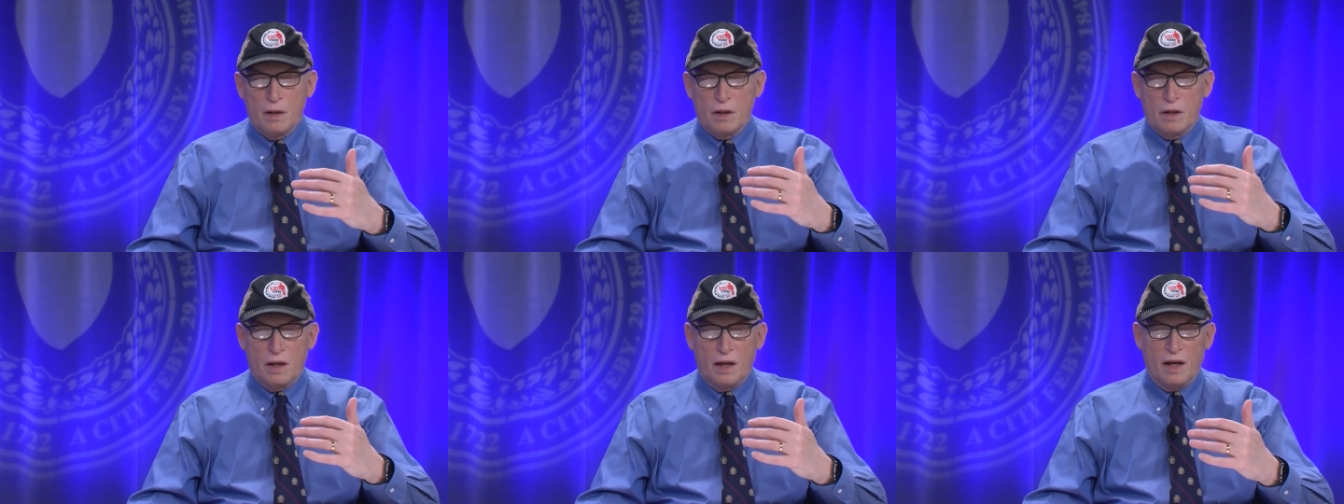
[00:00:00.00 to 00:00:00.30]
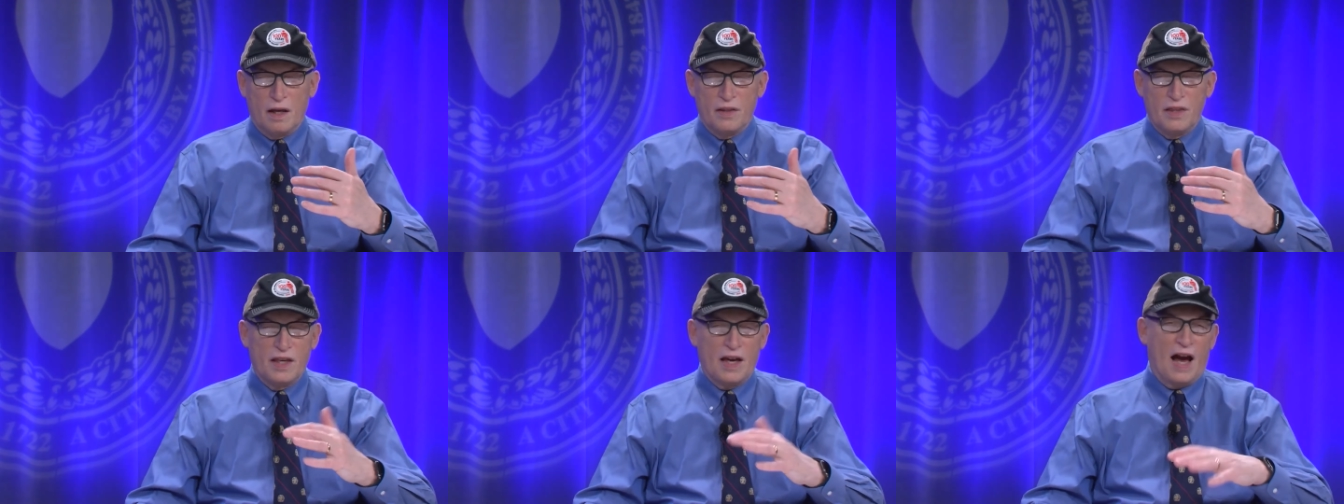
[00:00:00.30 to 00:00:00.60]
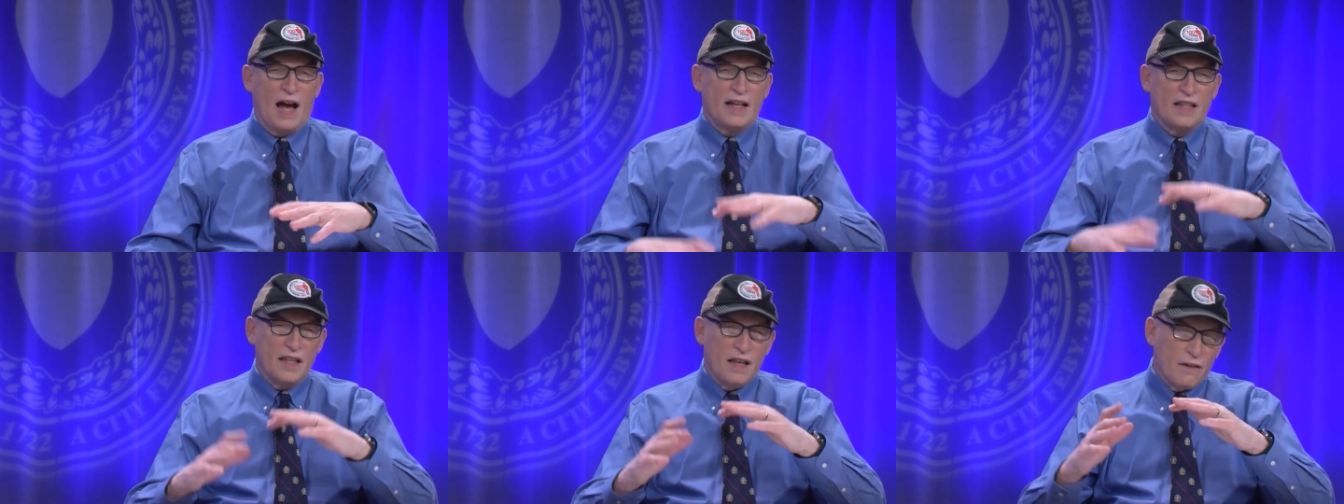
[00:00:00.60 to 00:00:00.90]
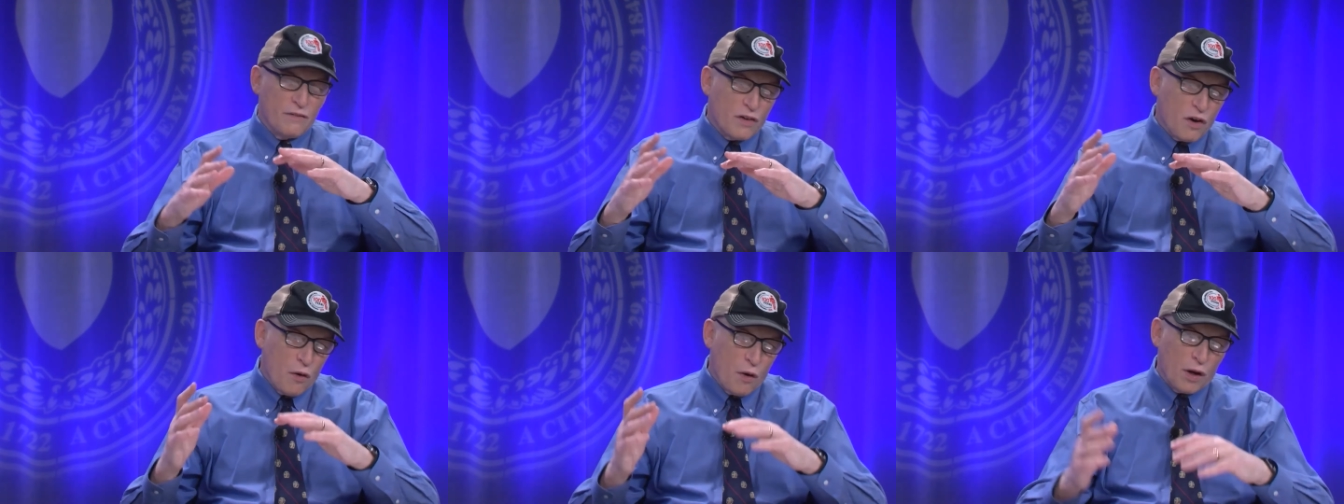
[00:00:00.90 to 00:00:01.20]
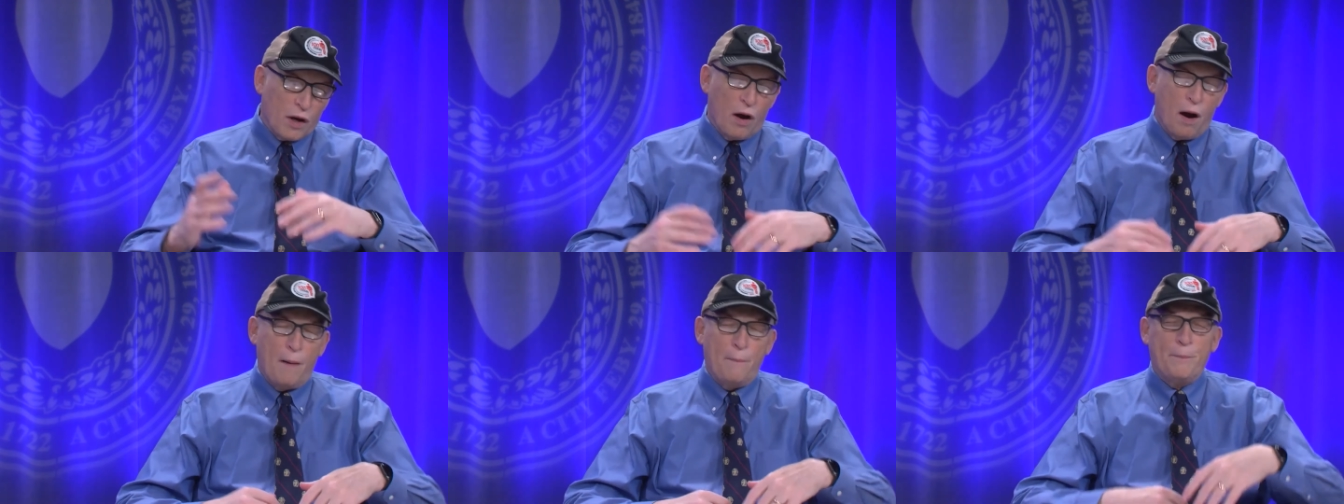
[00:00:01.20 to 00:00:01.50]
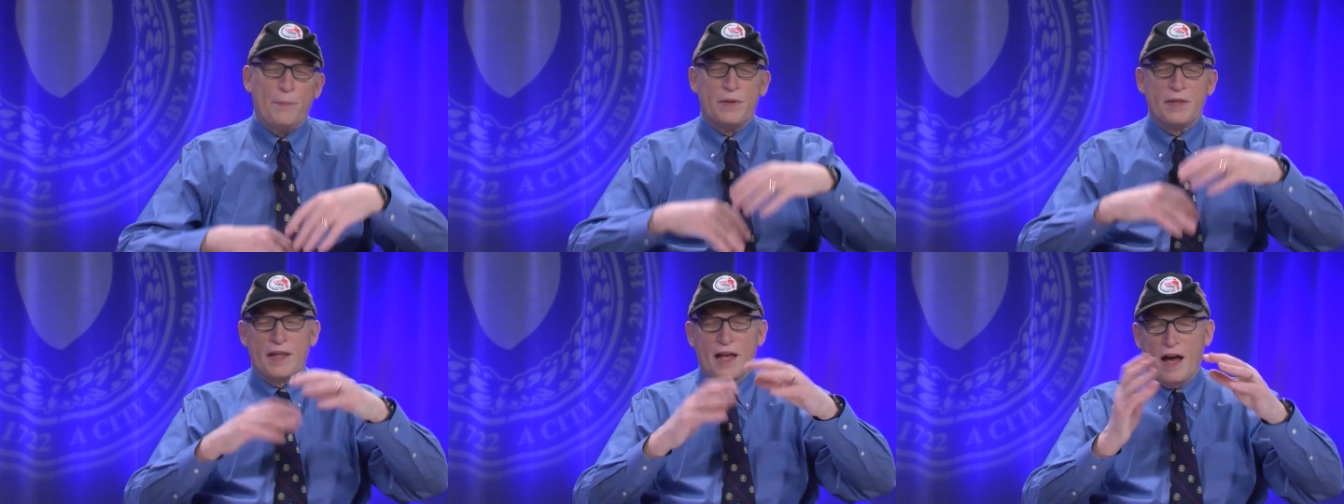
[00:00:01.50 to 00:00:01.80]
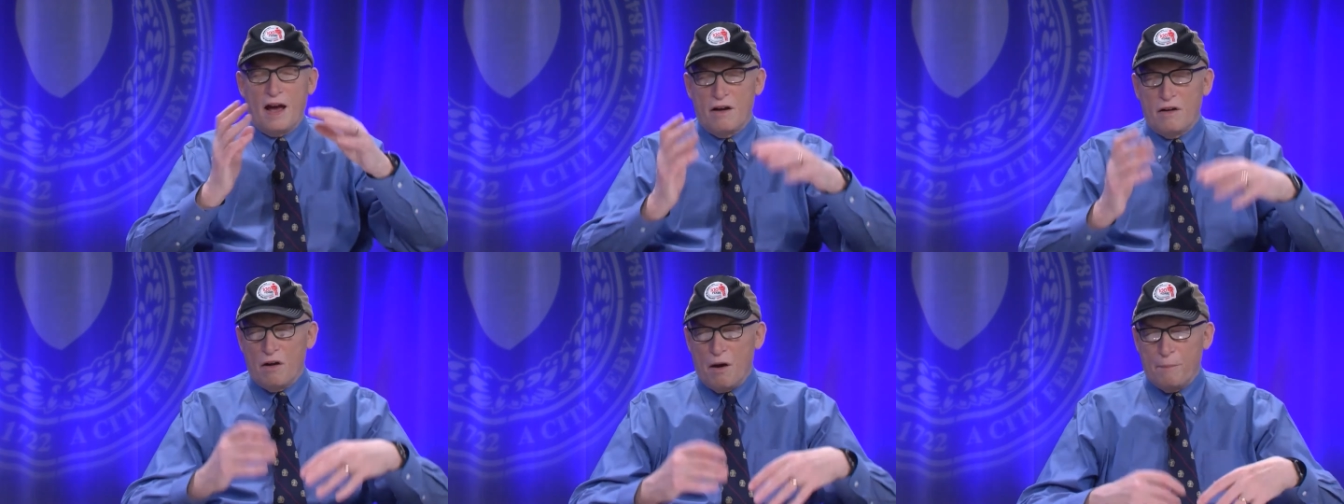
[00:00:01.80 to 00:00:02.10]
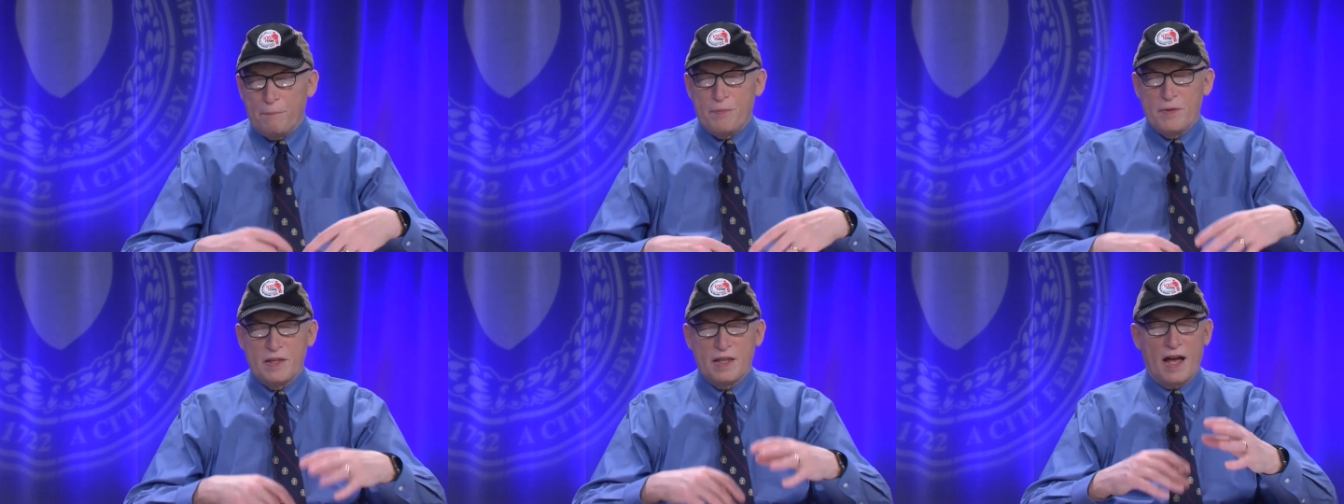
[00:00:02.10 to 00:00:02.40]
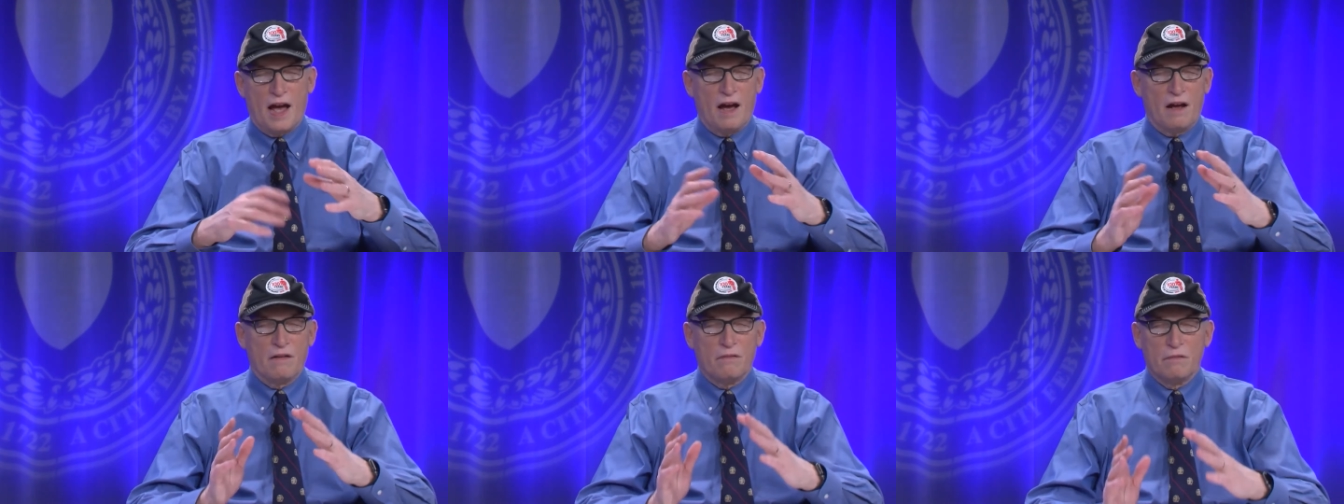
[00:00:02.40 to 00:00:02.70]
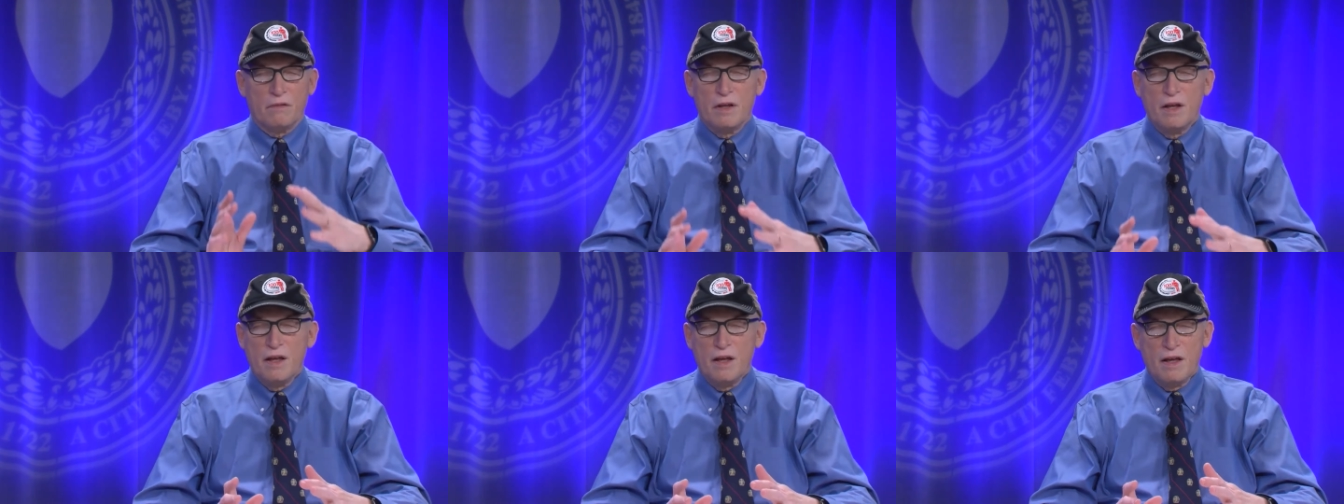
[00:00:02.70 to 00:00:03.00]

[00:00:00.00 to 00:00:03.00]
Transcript: The idea of going up and down,